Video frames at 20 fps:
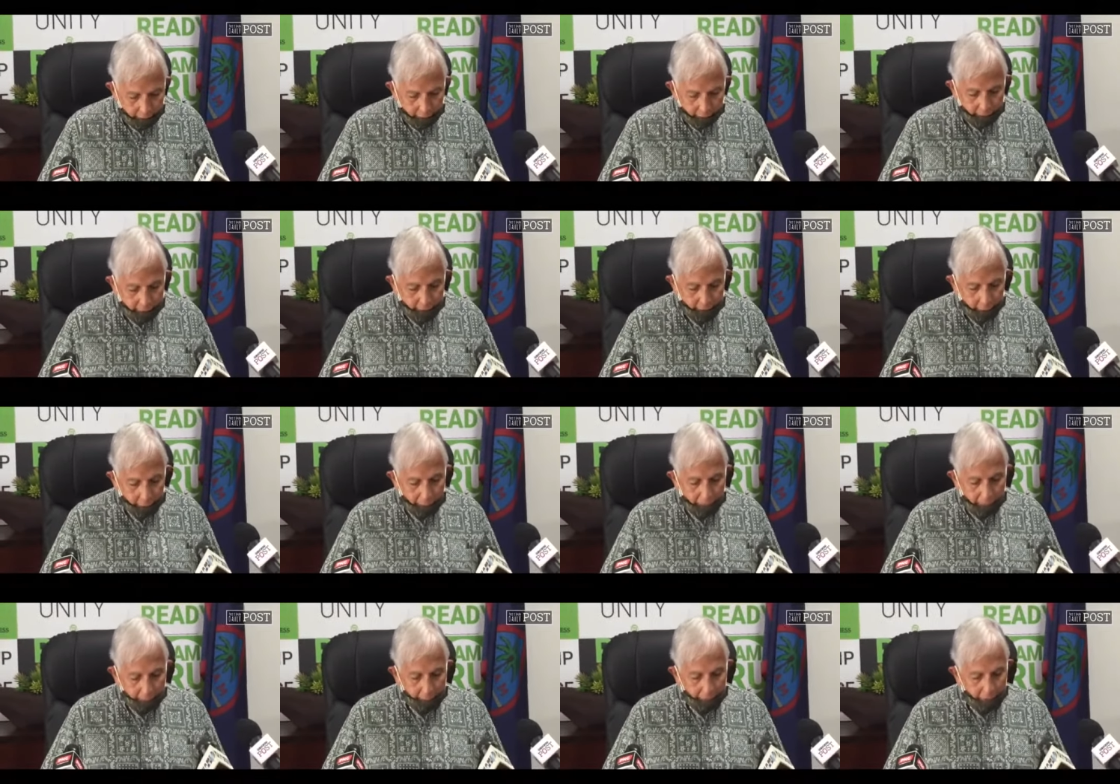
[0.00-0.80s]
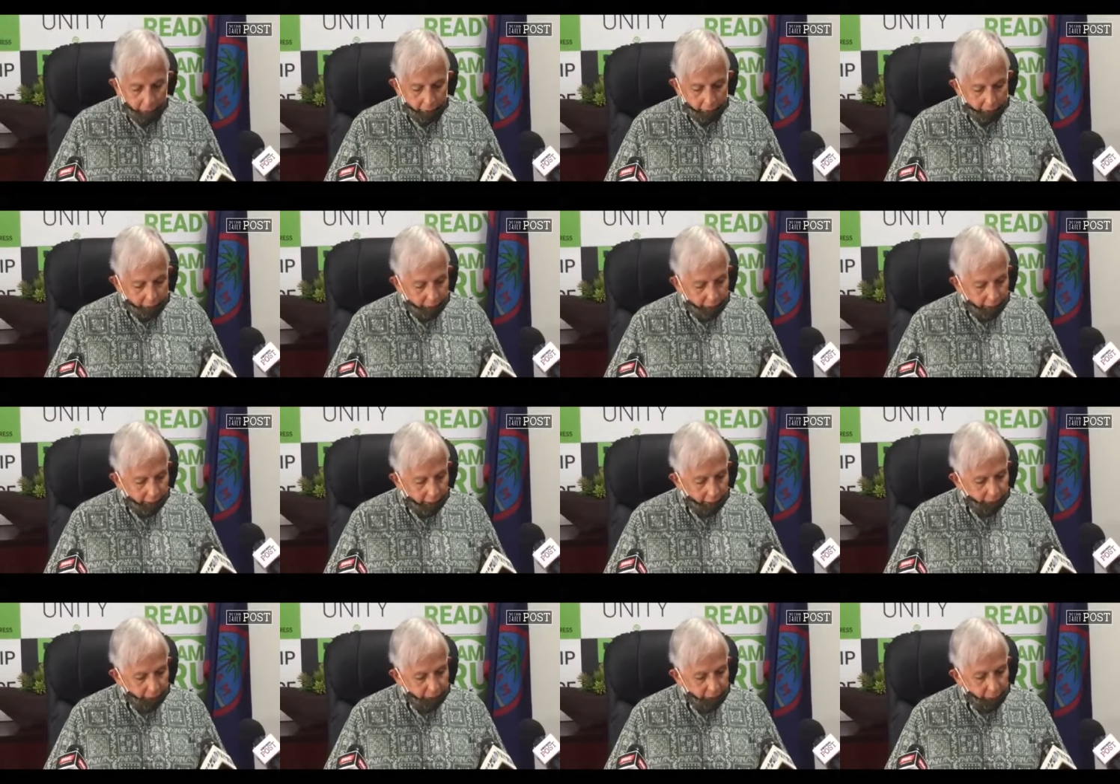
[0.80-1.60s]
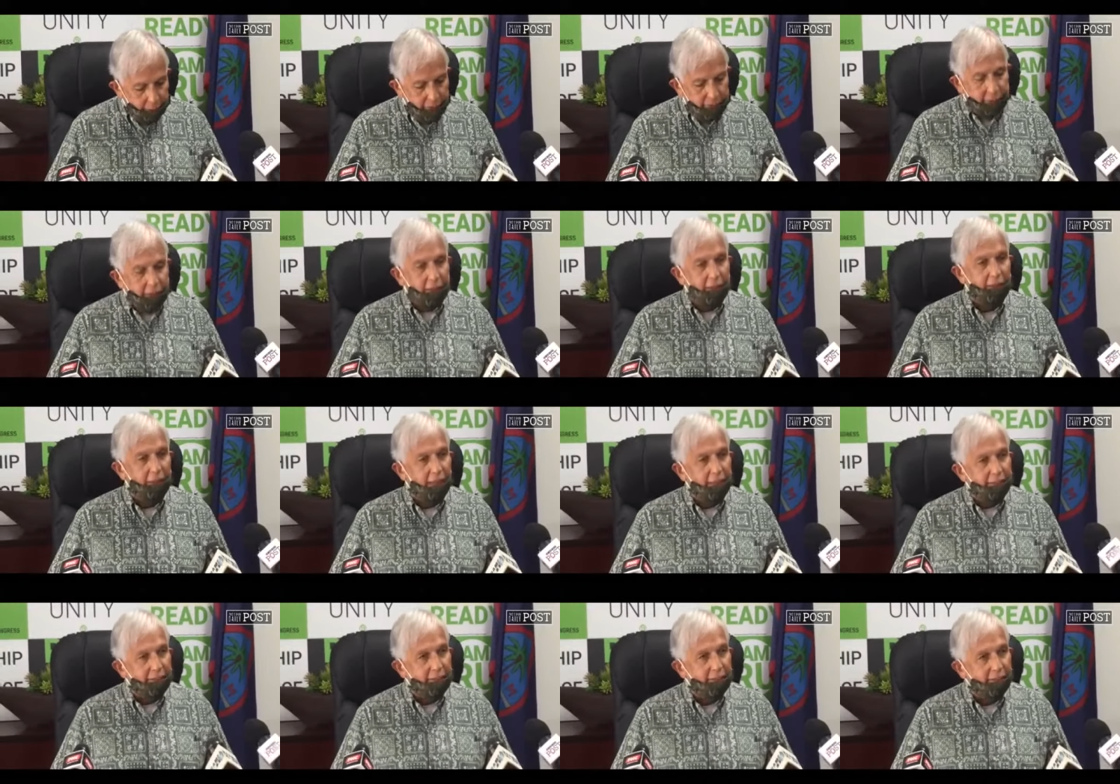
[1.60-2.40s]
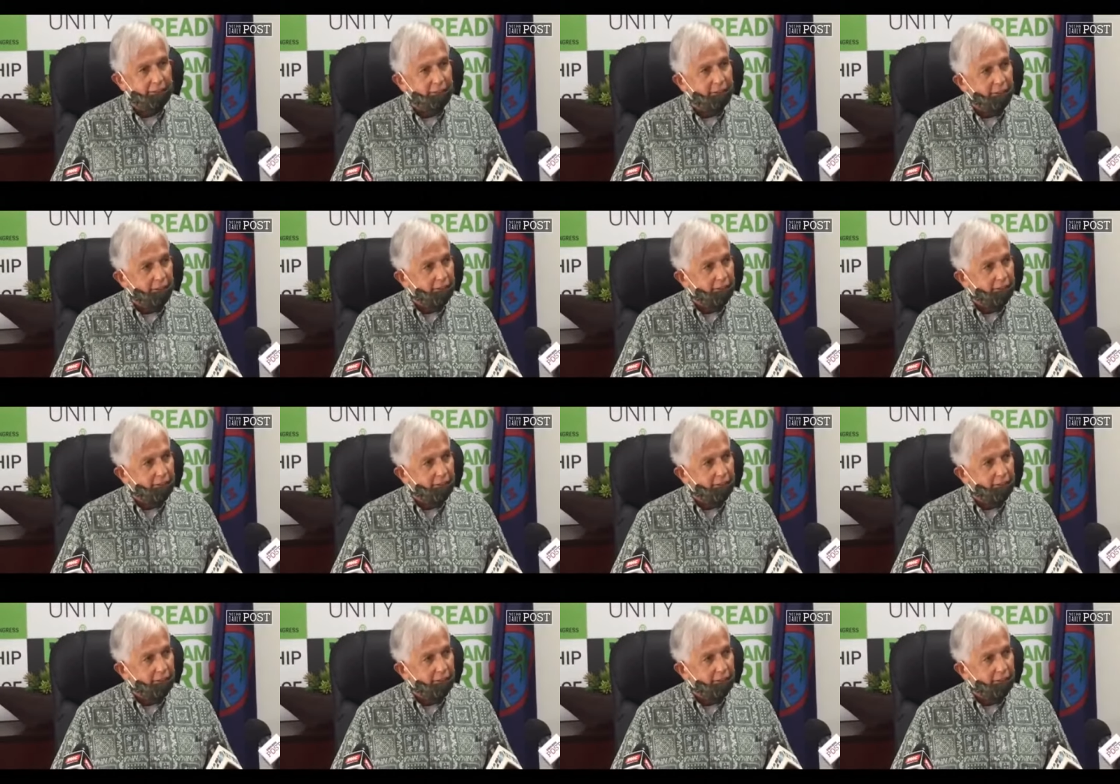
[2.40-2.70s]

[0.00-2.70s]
that the bipartisan House Committee on Ethics